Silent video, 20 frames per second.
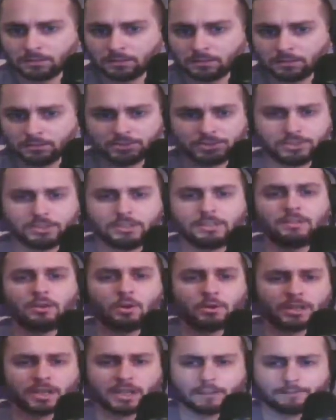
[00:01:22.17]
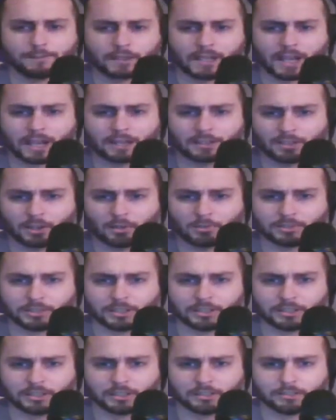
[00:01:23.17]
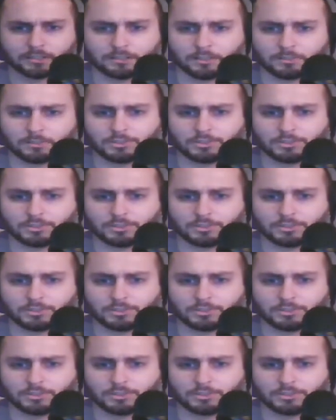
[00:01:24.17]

Oh shit. Oh yeah, I forgot. Goten and oh